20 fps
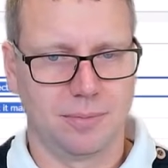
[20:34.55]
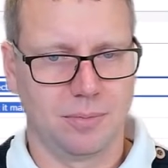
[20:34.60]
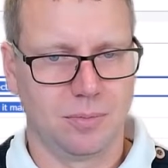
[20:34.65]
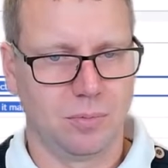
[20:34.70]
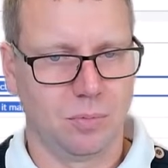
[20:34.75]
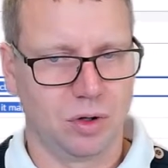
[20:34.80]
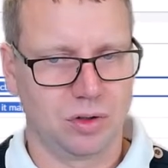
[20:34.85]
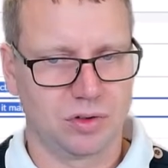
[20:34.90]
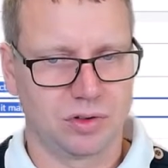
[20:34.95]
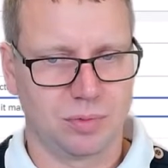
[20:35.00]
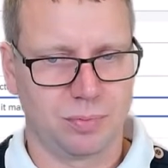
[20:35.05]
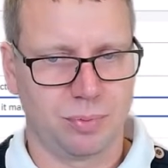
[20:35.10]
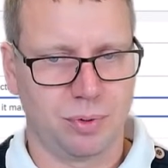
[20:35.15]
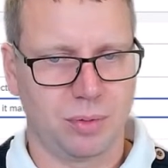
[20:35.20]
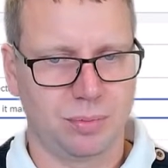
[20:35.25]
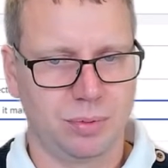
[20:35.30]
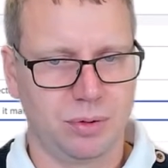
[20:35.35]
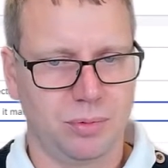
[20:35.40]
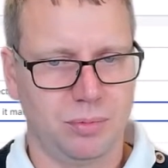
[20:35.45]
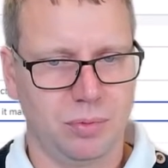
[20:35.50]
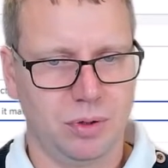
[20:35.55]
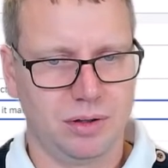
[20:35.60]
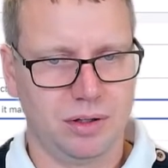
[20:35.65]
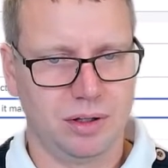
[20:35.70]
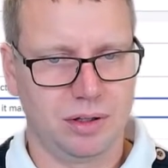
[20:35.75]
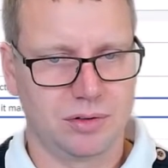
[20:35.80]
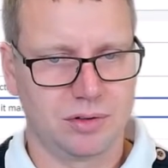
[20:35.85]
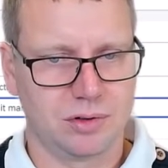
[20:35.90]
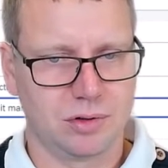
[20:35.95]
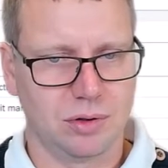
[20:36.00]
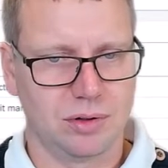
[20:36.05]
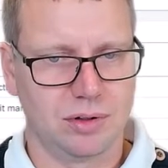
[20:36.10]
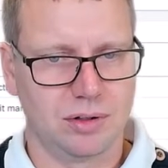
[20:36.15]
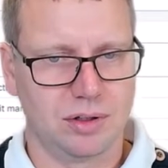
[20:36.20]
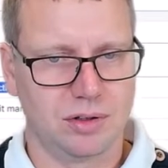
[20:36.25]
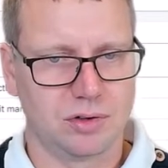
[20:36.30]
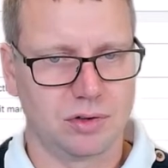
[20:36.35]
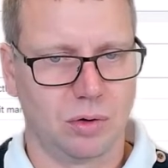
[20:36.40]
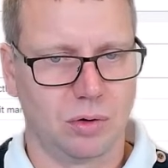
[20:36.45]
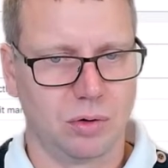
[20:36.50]
was a problem with it. So in
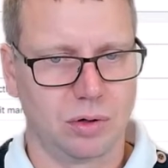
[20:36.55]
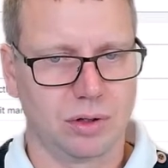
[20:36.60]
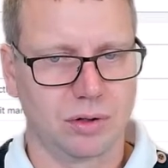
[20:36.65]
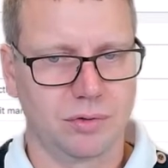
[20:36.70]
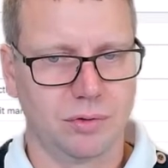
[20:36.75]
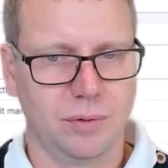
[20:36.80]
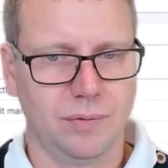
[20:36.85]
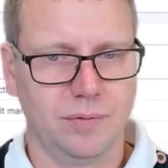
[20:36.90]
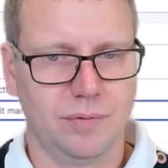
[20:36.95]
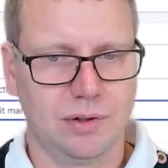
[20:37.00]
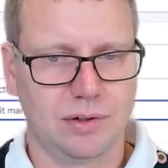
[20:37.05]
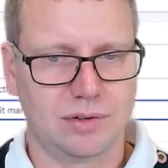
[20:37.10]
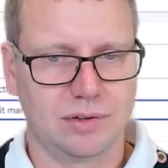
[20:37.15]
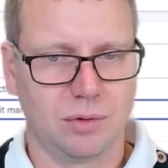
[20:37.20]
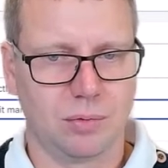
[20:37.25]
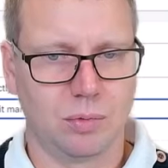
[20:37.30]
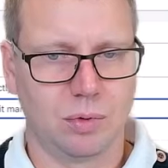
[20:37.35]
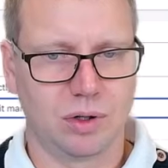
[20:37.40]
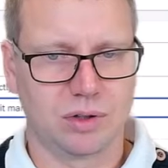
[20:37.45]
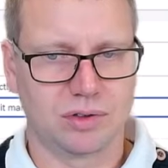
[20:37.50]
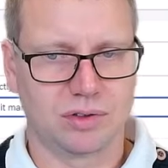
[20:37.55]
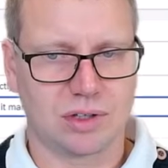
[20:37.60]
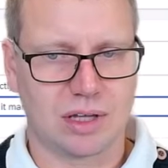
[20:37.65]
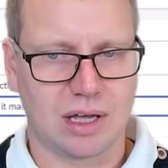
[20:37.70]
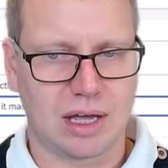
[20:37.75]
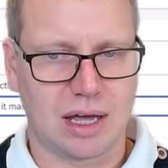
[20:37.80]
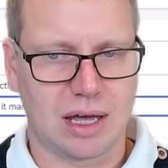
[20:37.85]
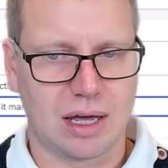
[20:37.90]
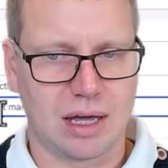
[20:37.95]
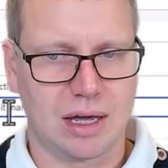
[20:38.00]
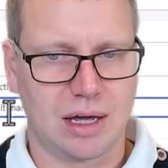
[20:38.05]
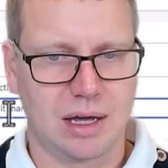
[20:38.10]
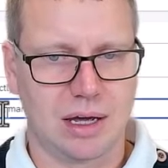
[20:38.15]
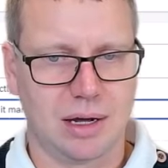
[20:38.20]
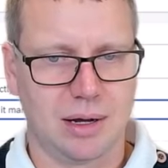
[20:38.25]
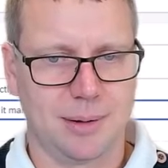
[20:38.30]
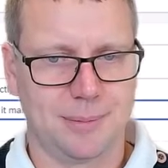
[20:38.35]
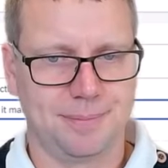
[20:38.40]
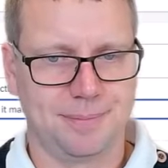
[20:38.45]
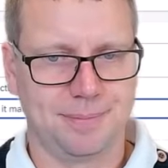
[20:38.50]
this order groupies, there was
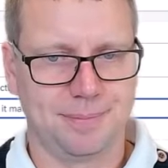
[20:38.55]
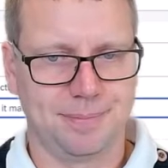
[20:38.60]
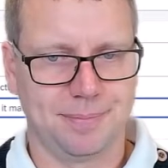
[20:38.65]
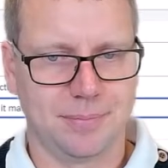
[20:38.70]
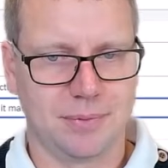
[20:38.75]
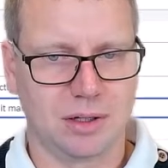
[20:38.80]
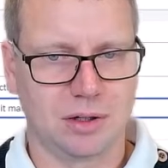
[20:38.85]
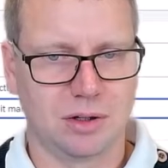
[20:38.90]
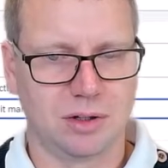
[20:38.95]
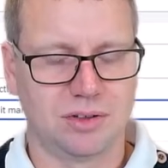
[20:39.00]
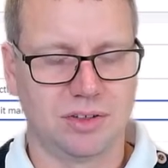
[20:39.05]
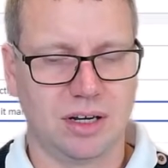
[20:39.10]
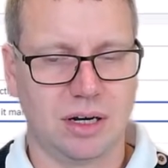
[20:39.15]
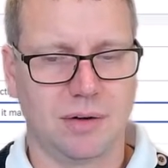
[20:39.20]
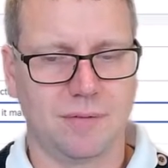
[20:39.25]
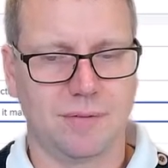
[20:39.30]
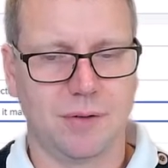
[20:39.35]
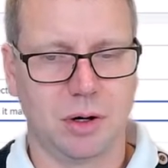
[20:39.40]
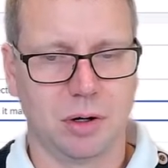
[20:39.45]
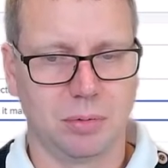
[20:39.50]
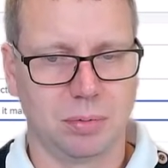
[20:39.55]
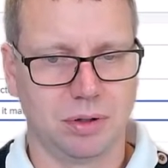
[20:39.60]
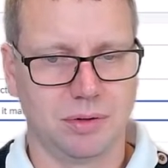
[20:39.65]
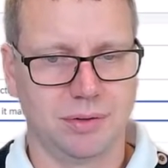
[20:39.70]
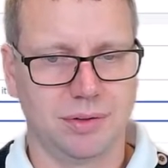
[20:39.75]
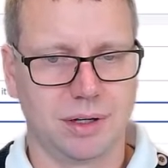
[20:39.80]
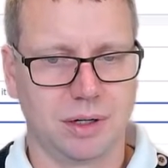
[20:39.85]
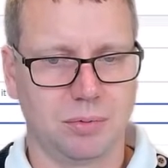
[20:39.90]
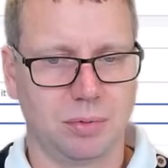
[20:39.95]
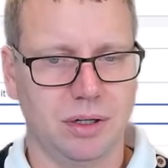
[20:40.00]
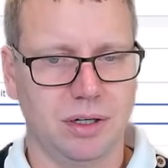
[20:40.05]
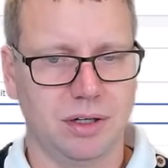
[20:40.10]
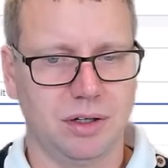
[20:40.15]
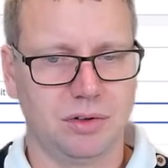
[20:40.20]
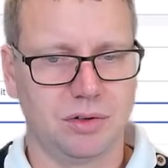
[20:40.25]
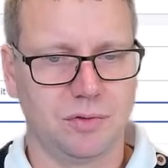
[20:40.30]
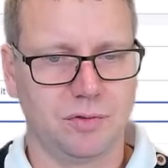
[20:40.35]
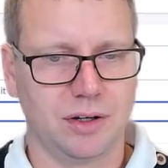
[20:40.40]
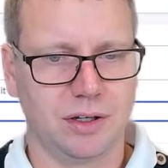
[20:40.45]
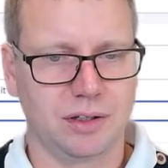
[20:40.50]
a container variable that we need
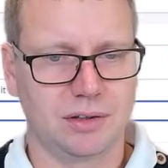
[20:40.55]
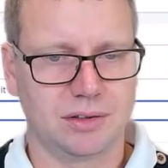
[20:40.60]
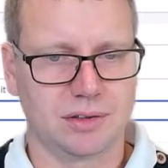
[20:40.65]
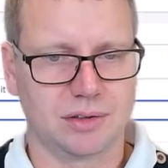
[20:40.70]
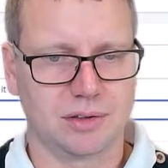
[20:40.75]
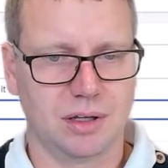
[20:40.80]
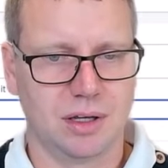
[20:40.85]
to fix.